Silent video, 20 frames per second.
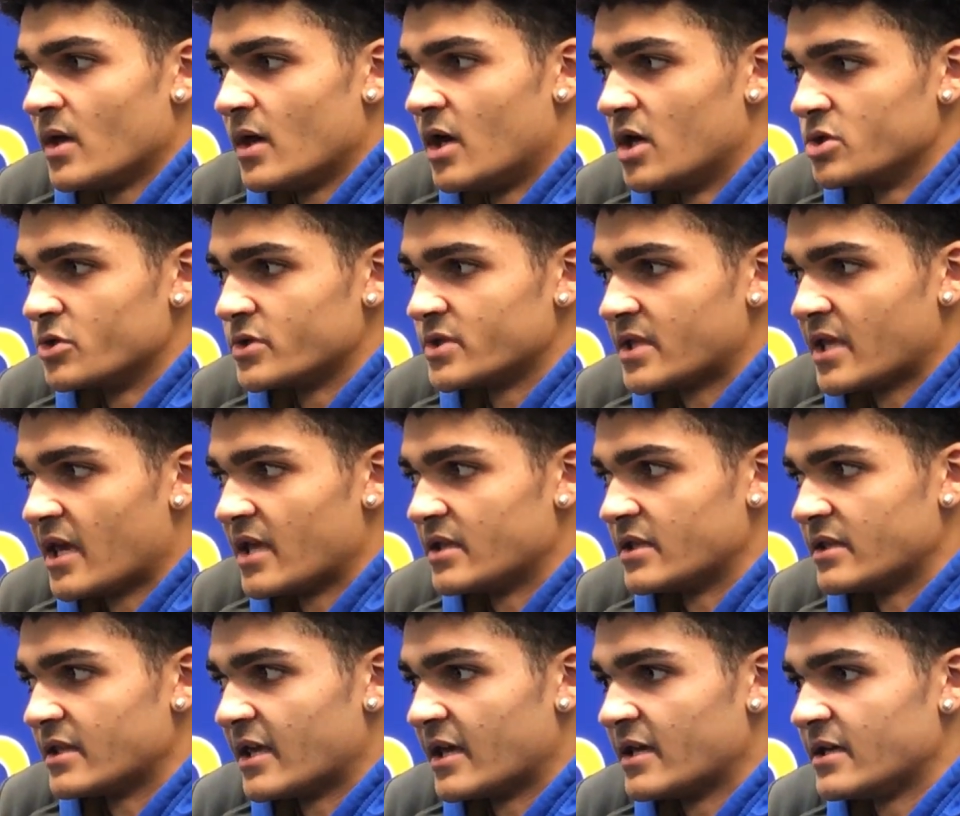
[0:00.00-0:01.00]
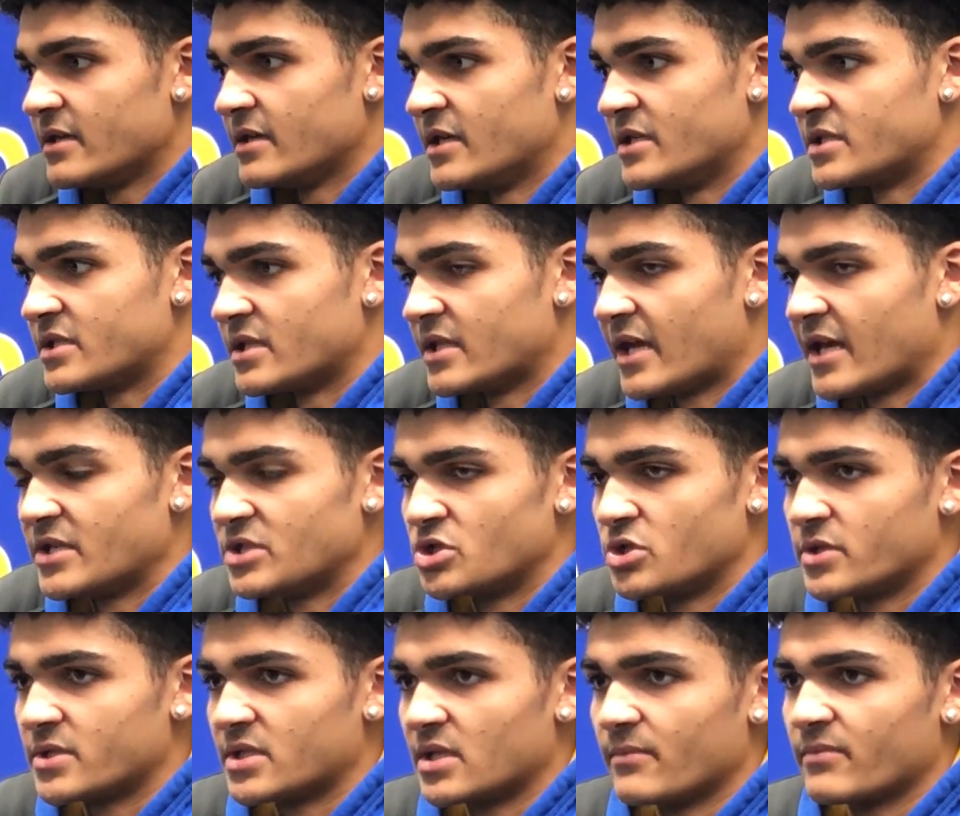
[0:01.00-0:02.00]
understanding that it's not
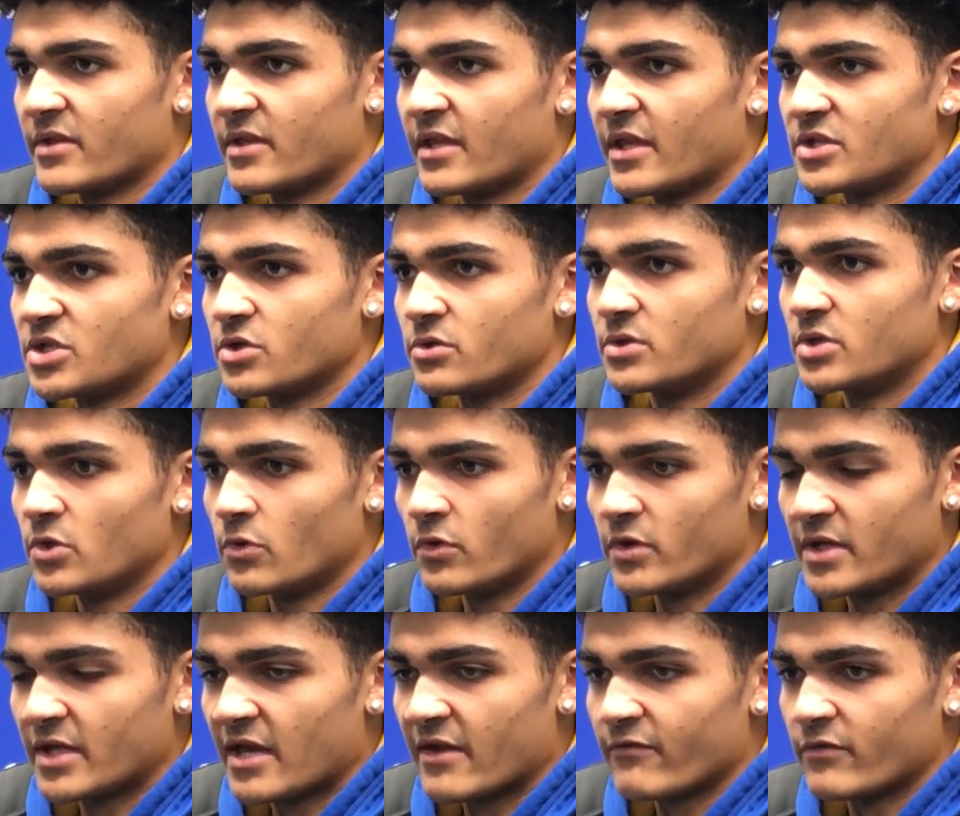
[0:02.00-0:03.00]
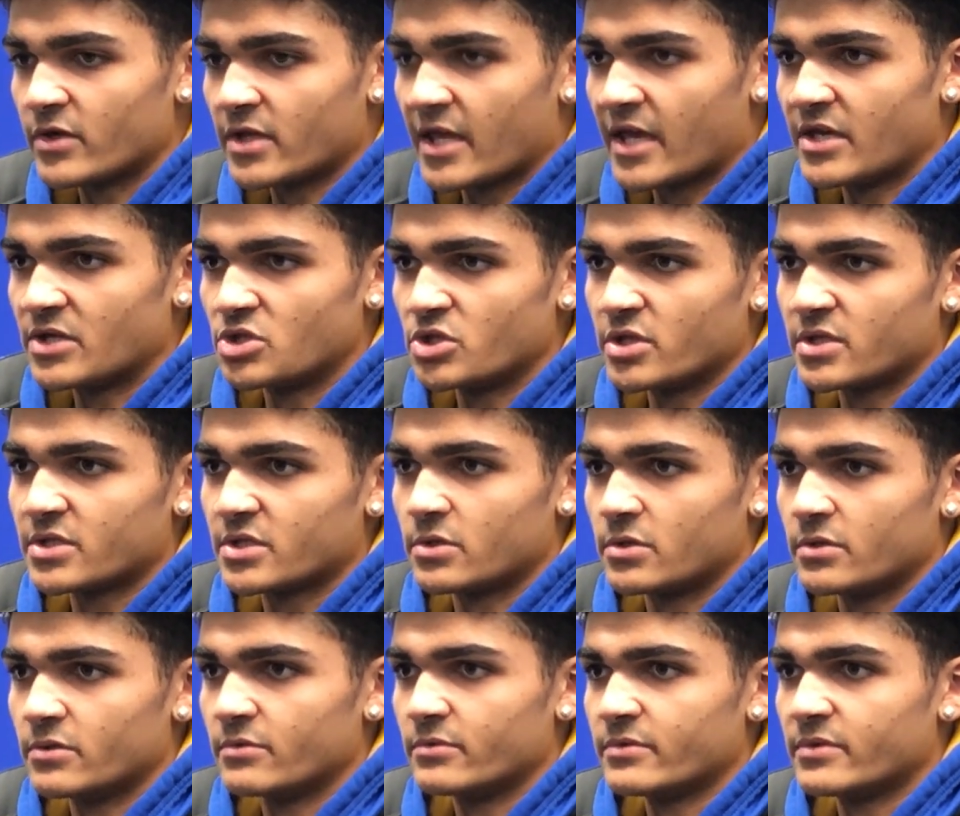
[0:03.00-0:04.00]
just something that you're doing every day just
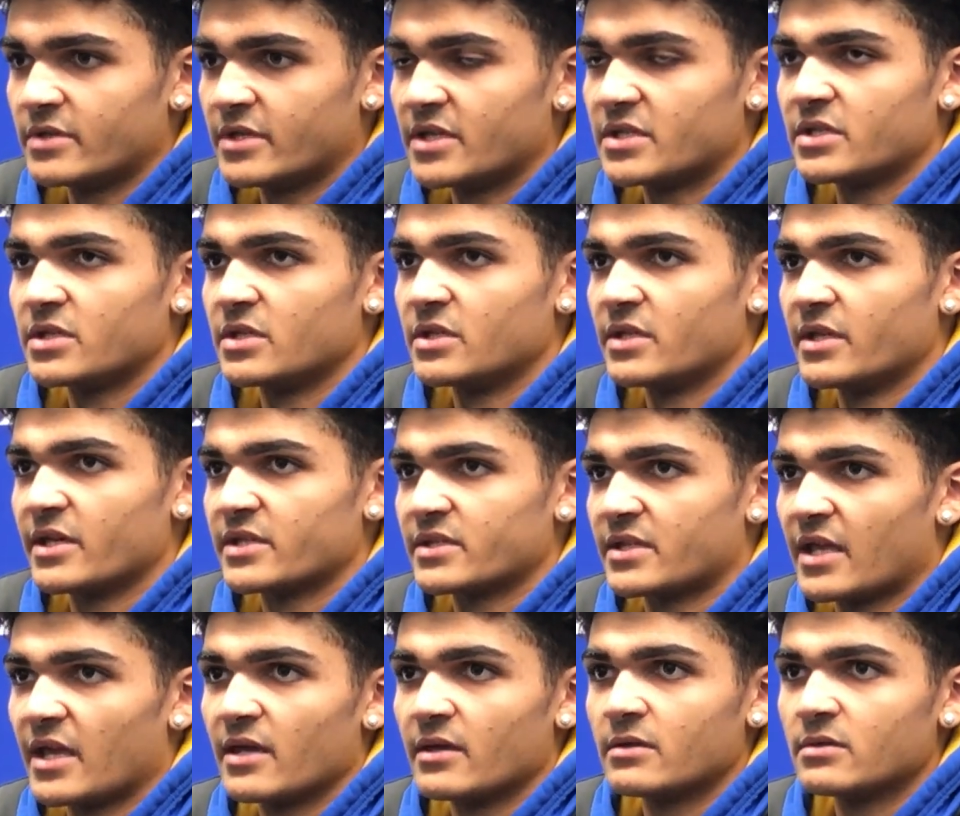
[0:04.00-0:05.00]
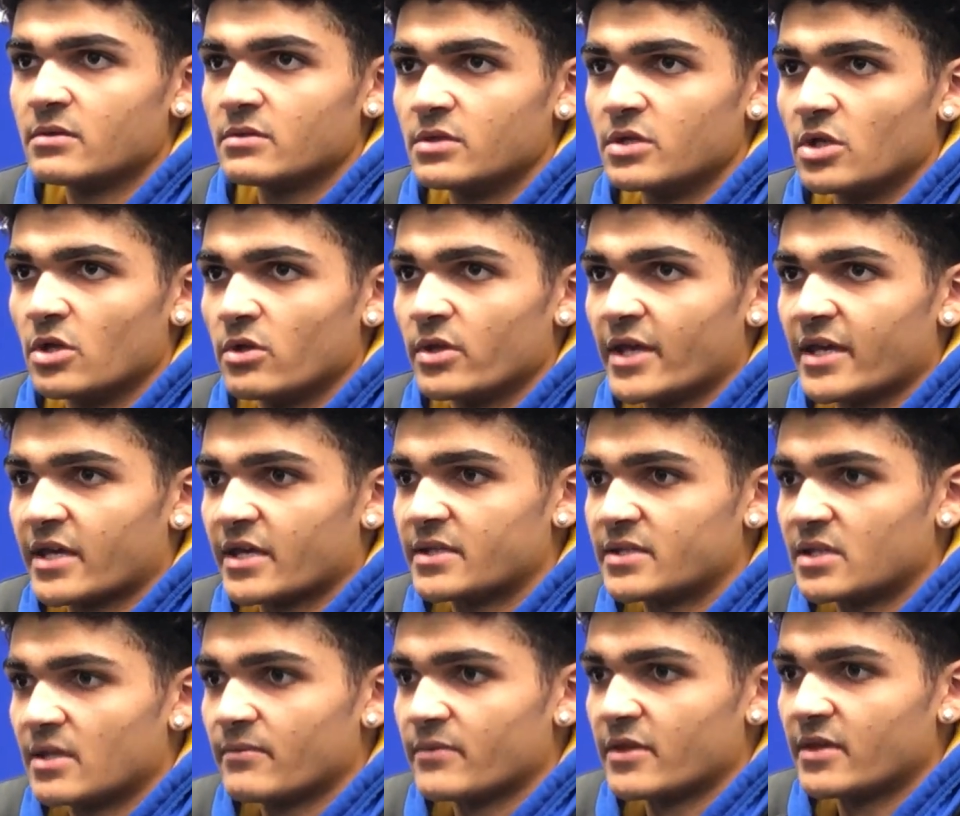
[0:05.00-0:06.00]
to get to the next day. You know, like it's
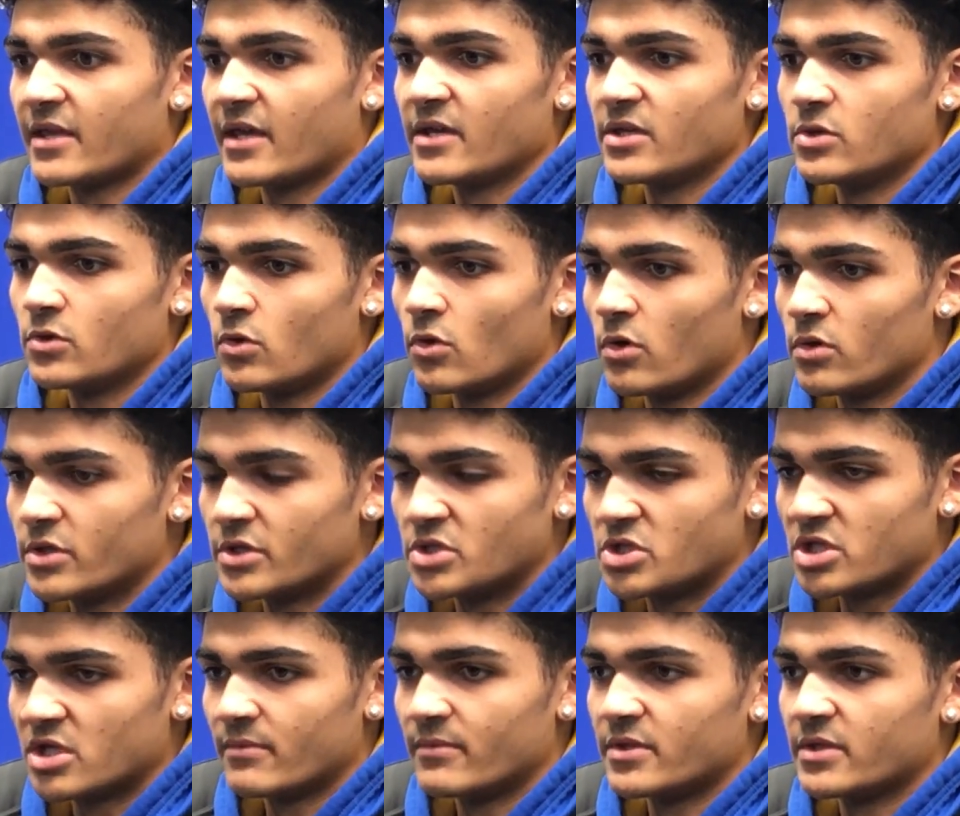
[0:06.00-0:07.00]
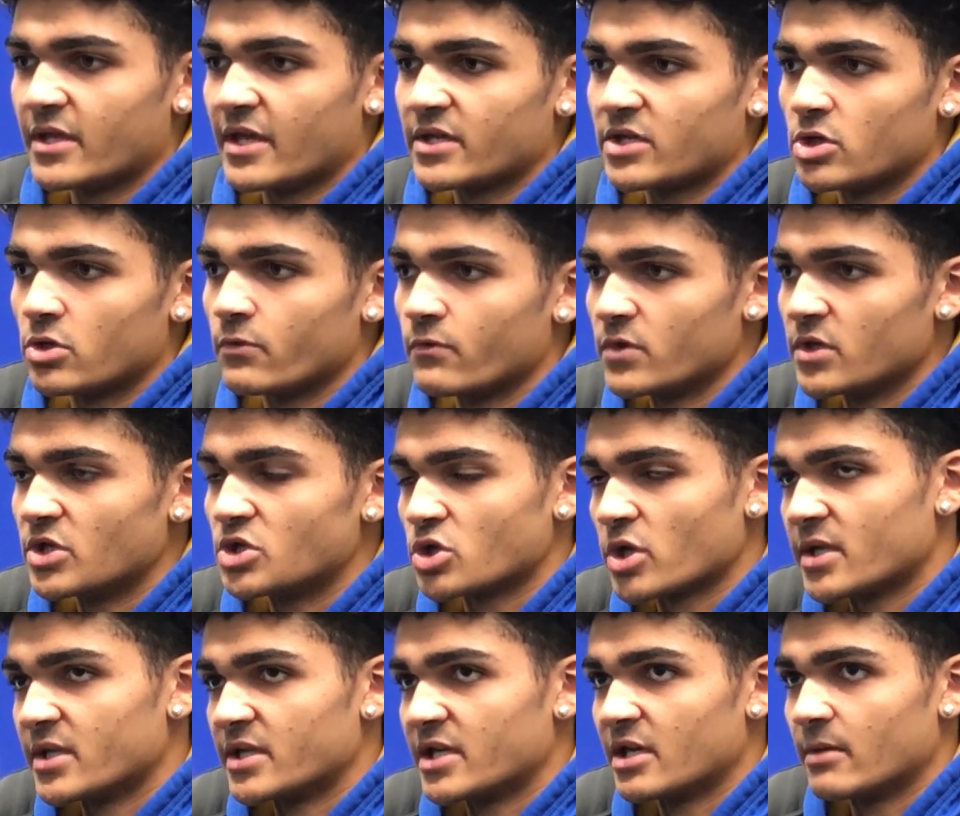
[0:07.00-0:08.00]
something that you go in the gym and like you're really
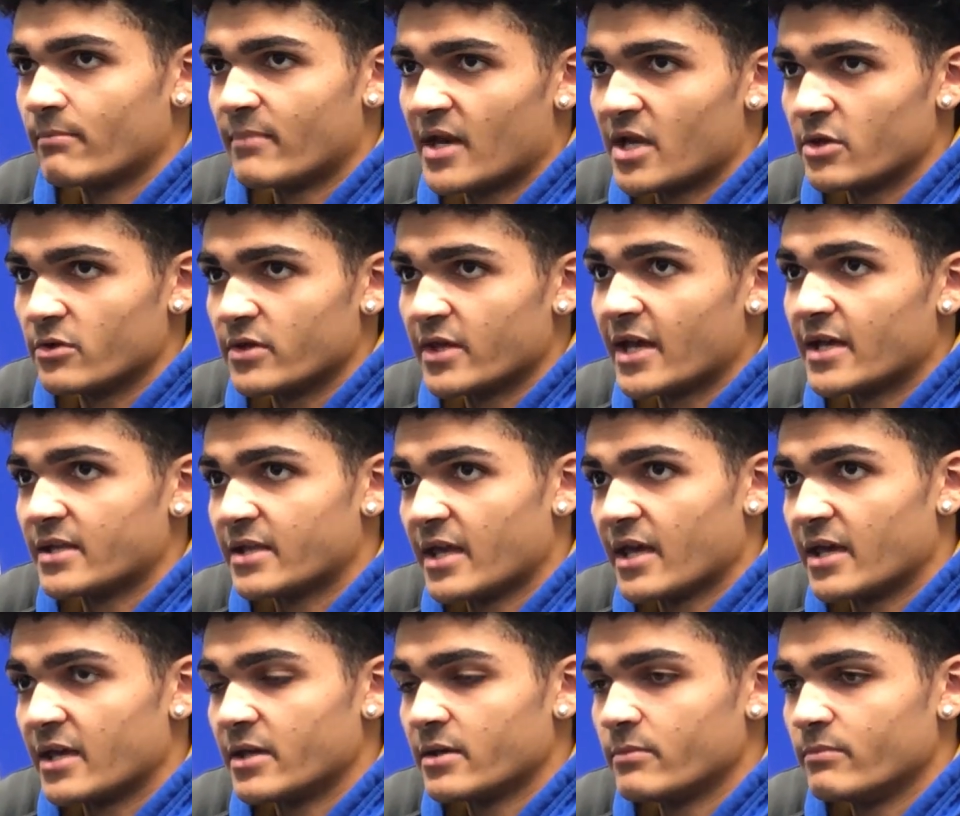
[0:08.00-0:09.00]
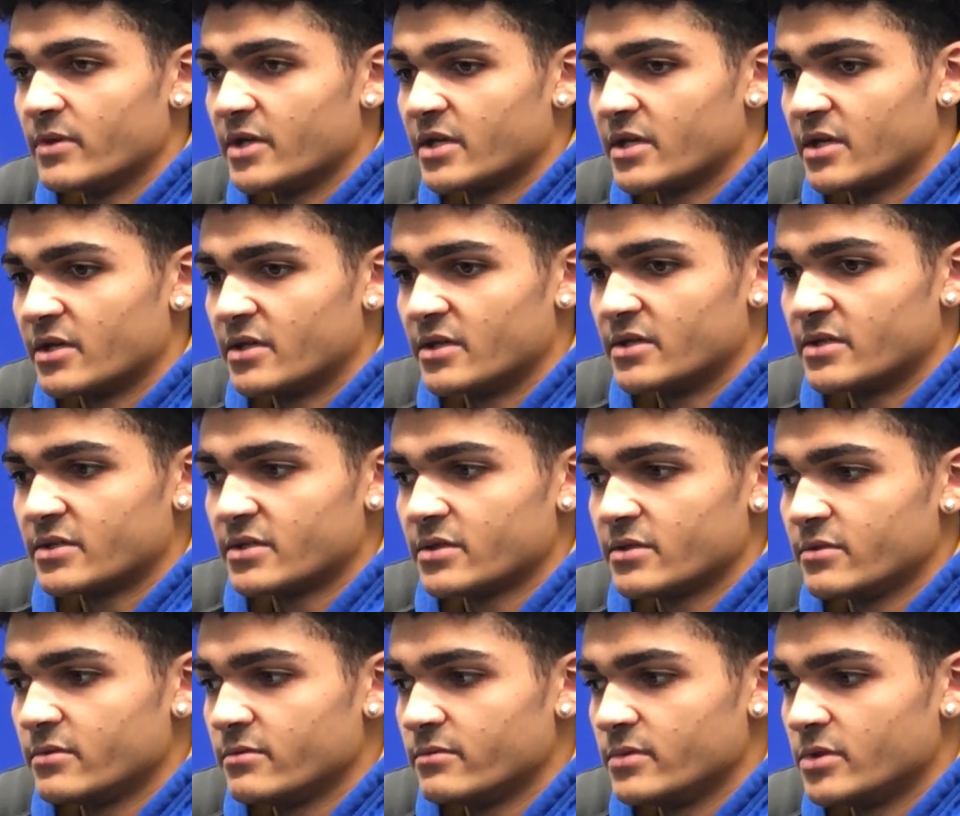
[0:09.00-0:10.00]
trying to get better that day because
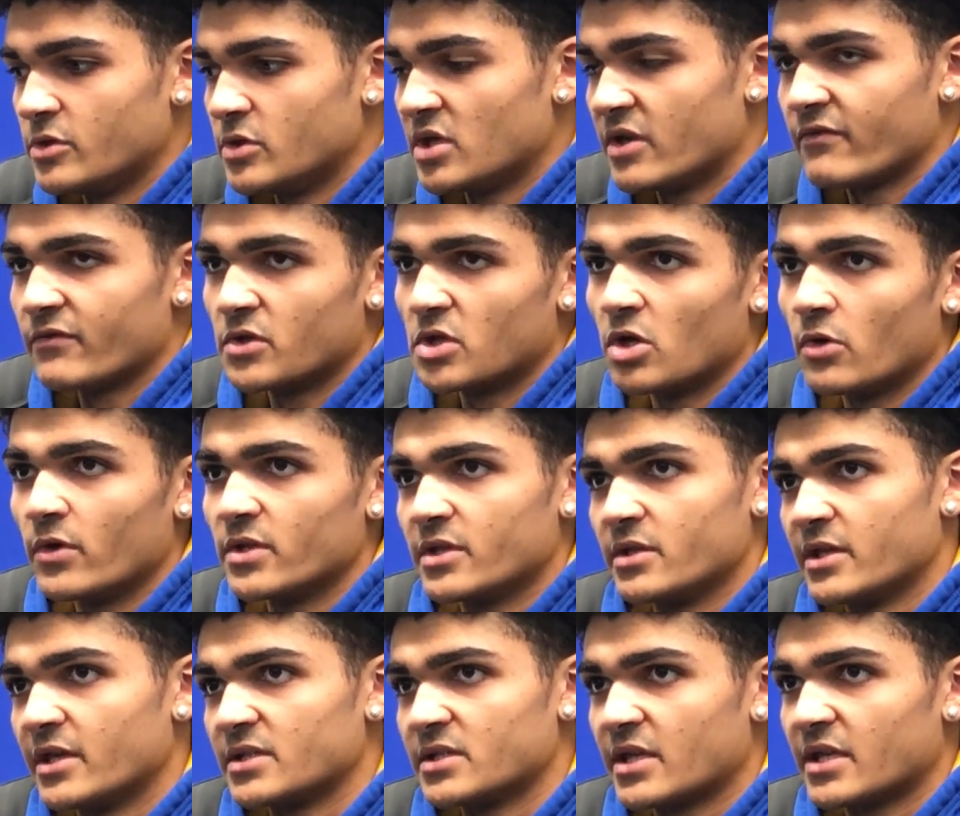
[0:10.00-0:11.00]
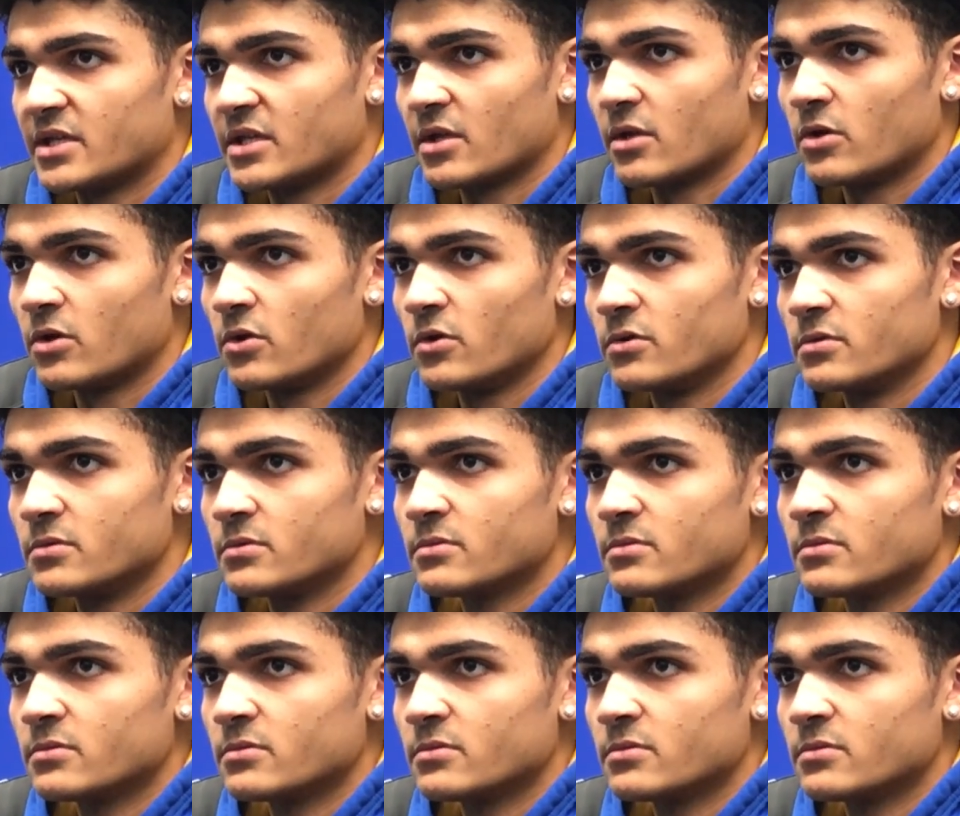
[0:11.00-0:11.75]
you never know what the next day is gonna hold